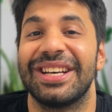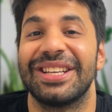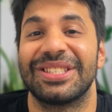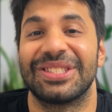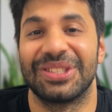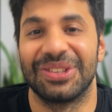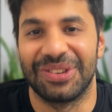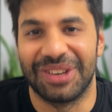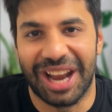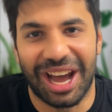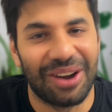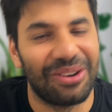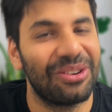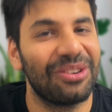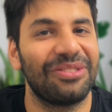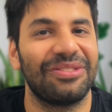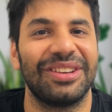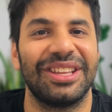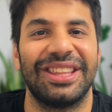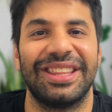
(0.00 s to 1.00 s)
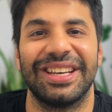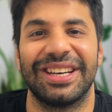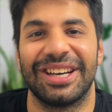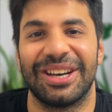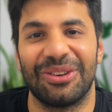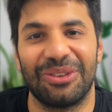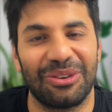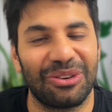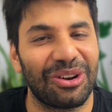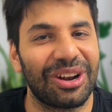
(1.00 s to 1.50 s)
So now with
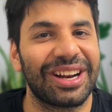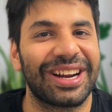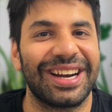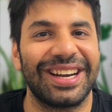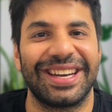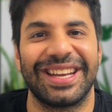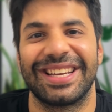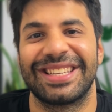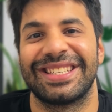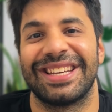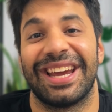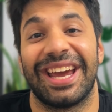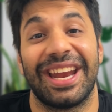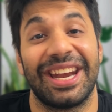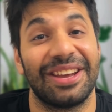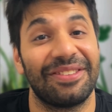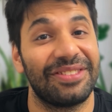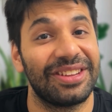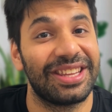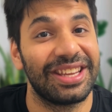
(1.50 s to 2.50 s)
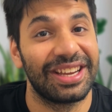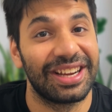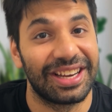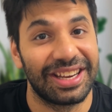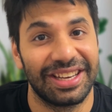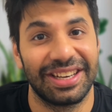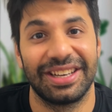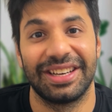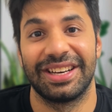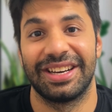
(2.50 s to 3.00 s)
the overall context and everything
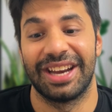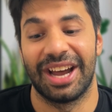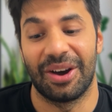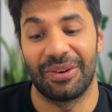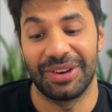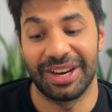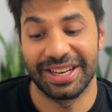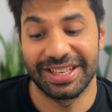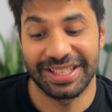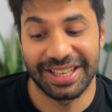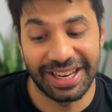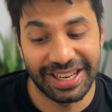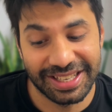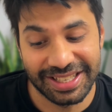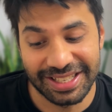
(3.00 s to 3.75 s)
clear, now let's get